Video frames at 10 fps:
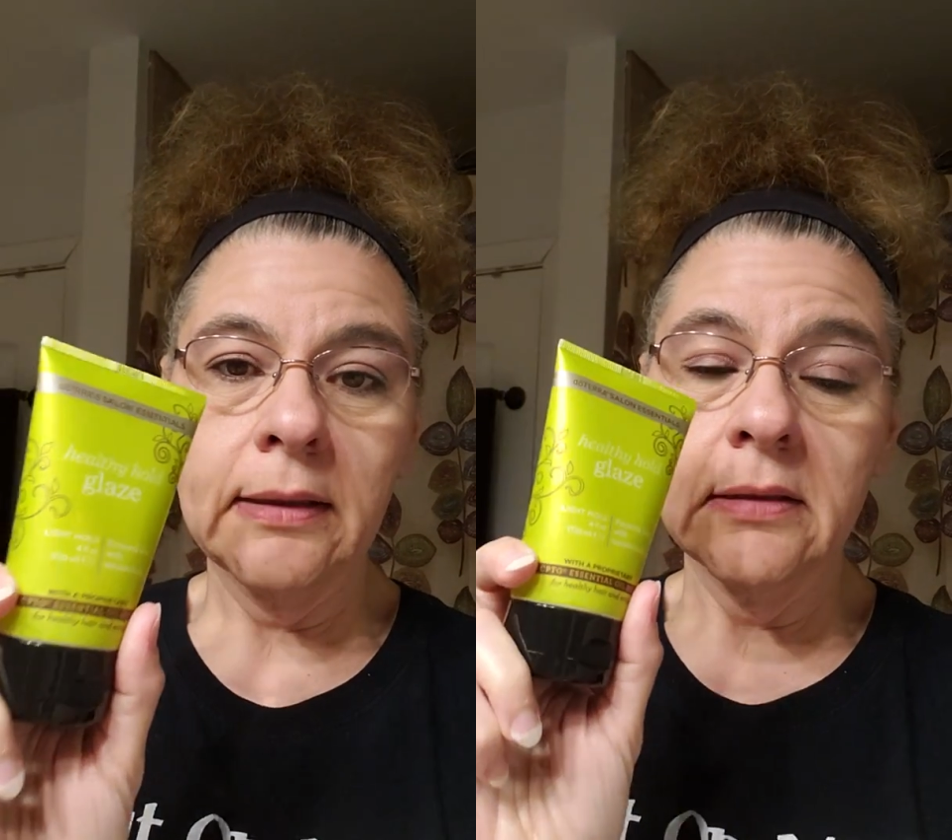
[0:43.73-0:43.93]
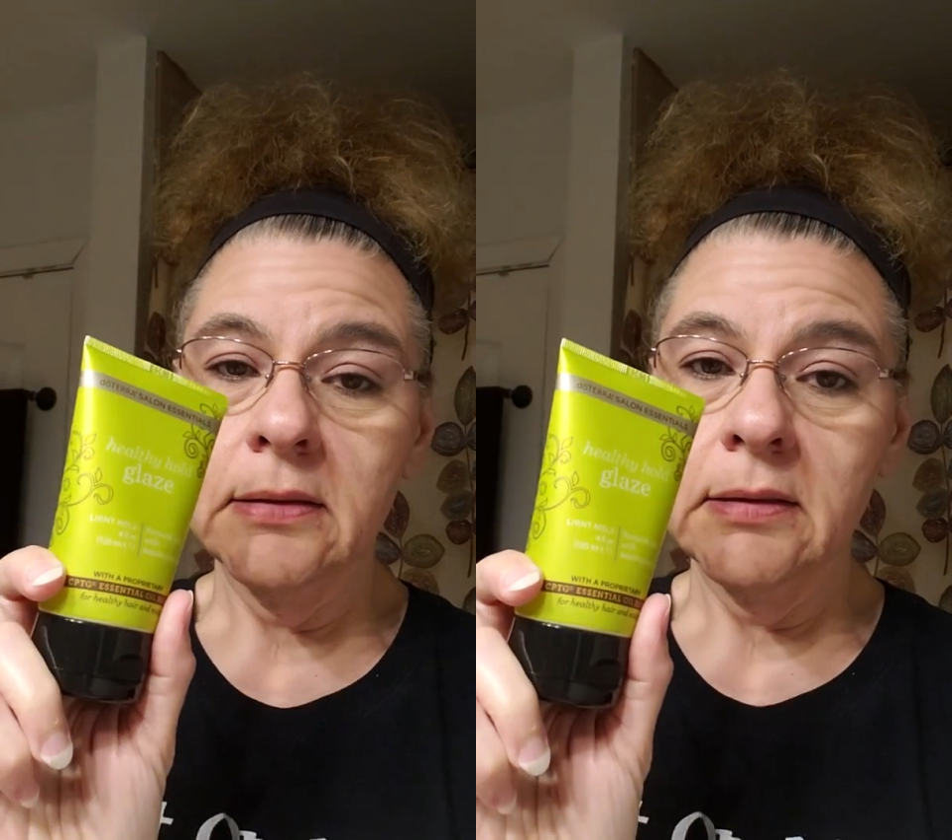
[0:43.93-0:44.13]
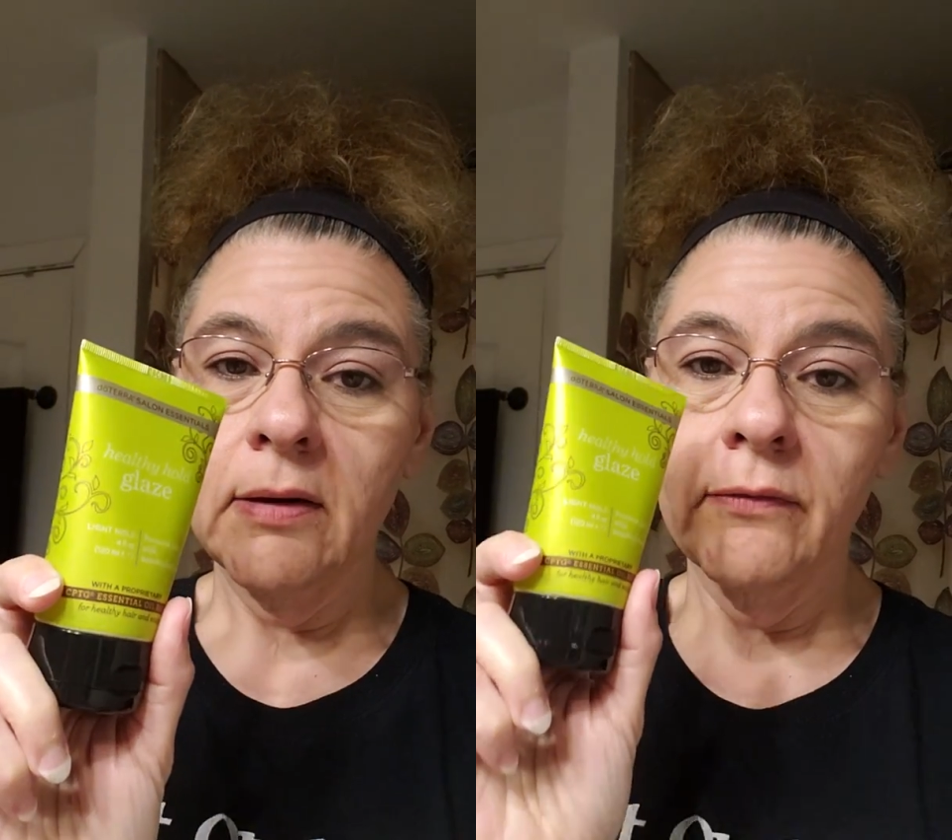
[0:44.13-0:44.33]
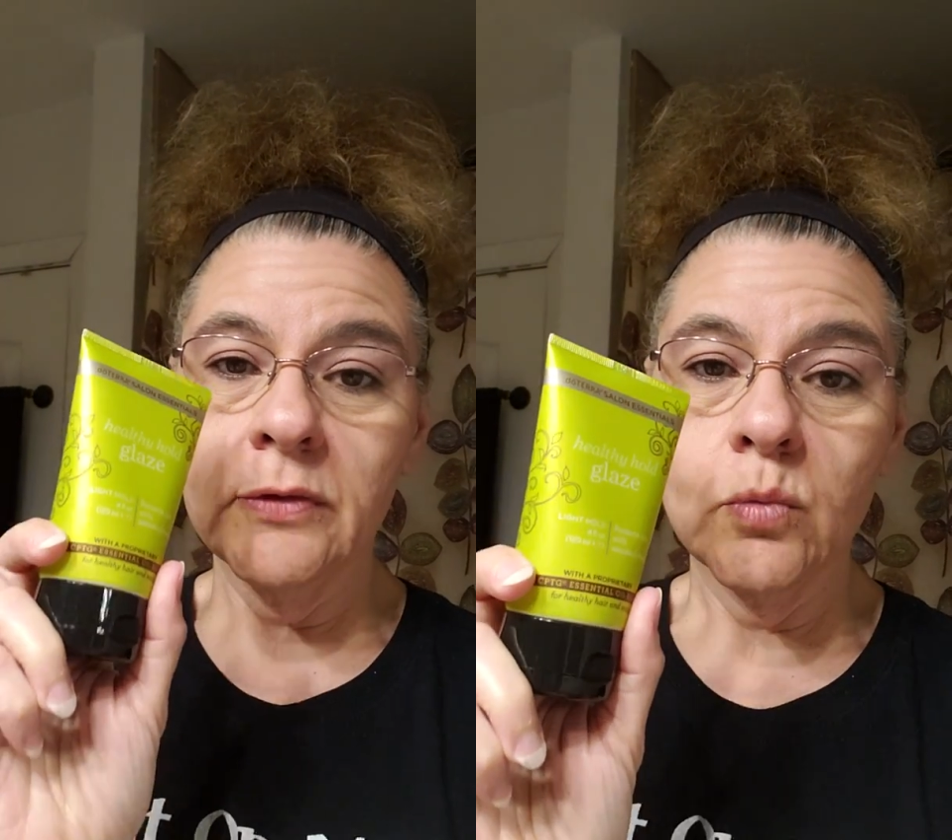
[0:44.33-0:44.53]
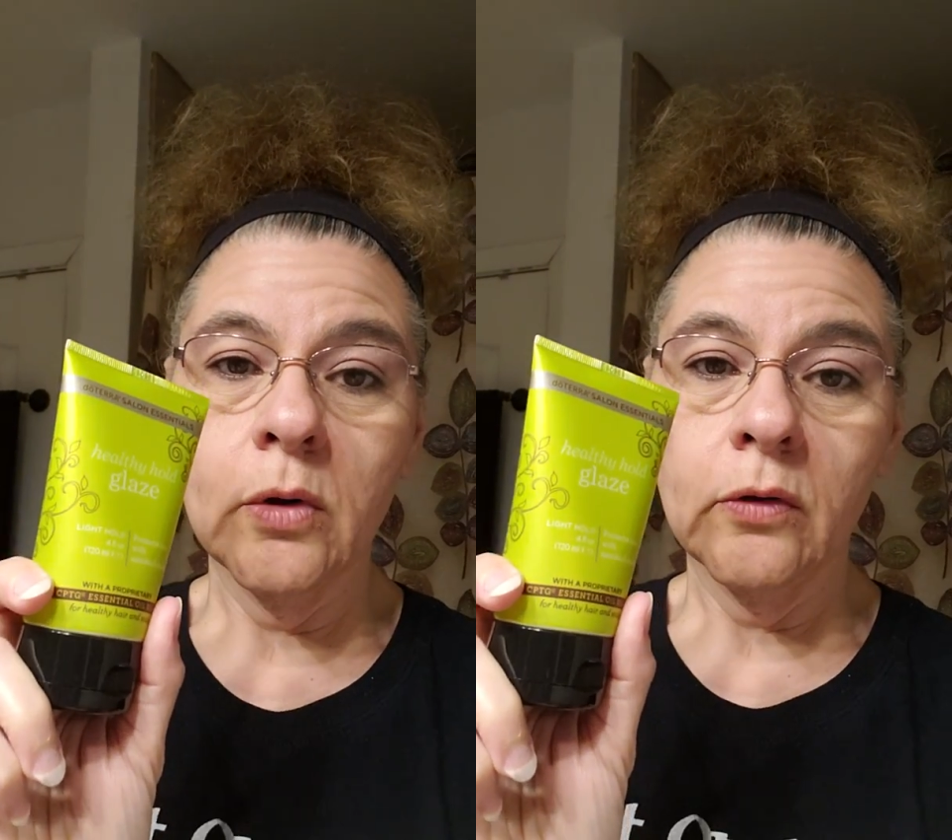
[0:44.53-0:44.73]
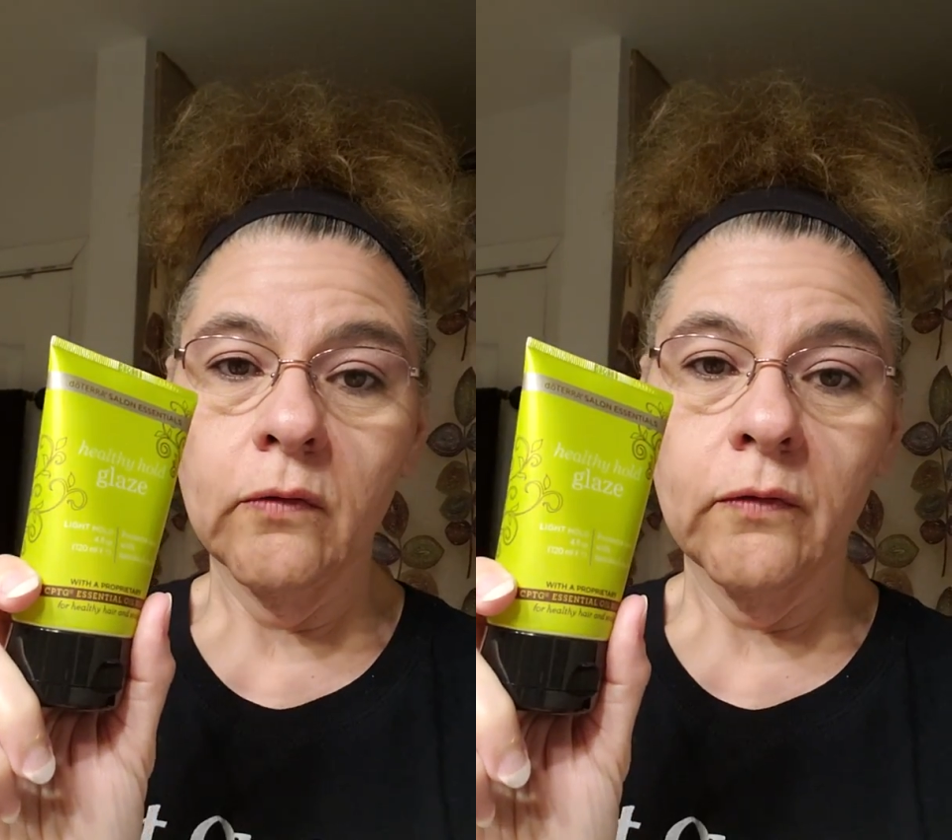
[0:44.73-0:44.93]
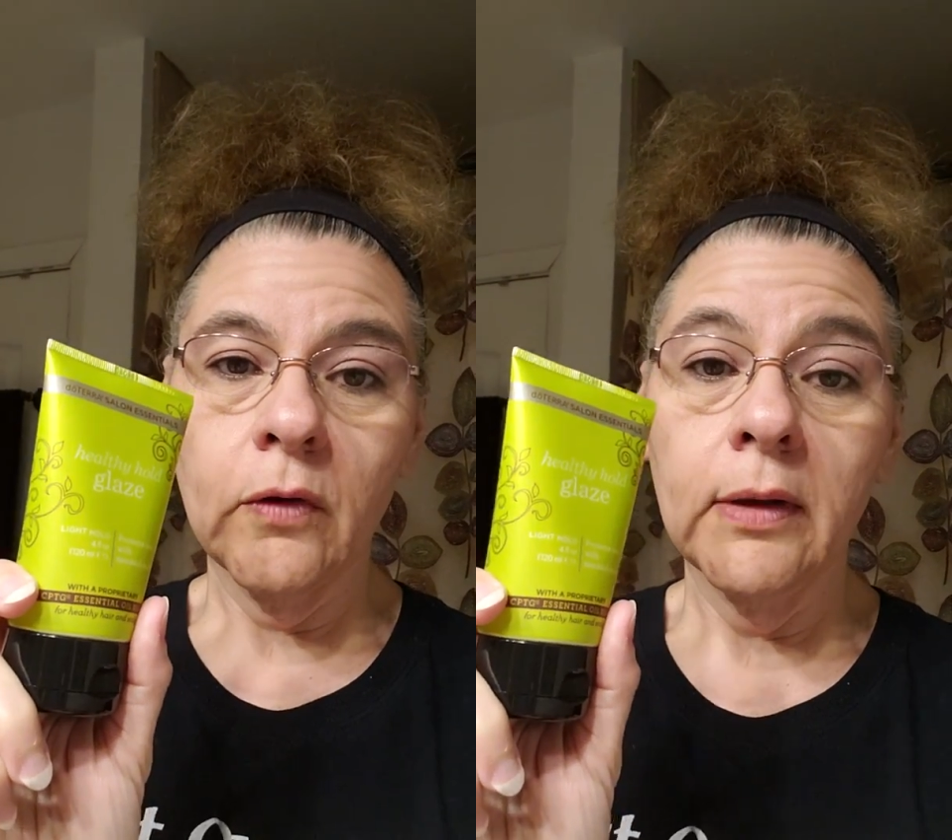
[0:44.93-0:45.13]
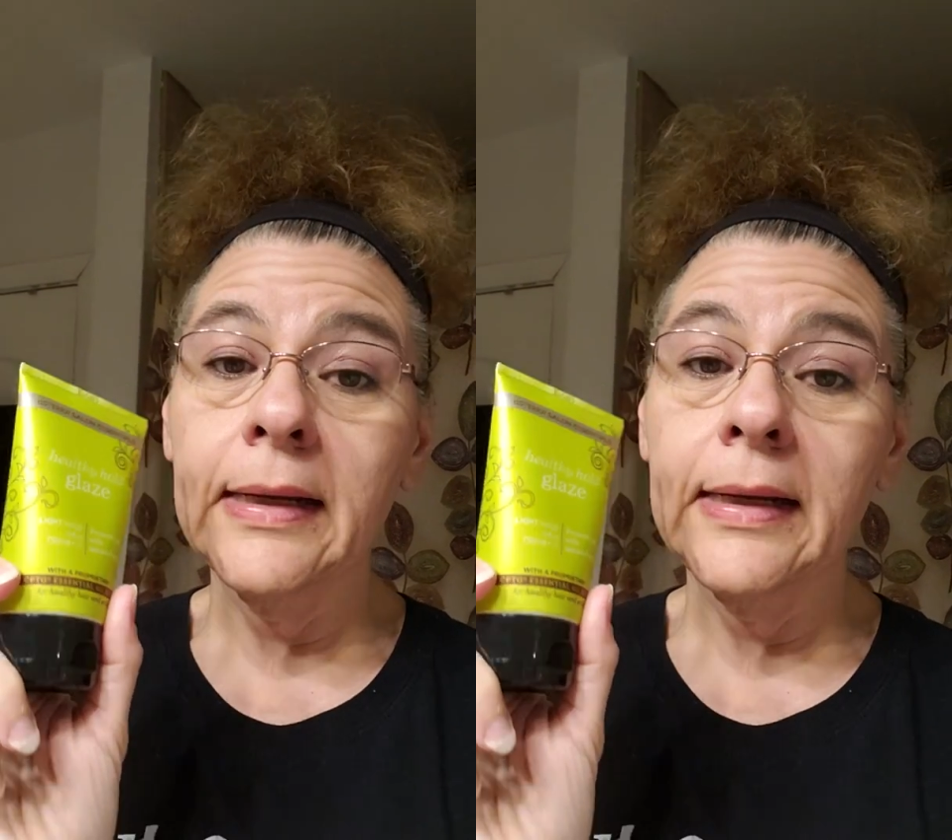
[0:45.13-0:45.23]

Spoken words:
This stuff is wonderful.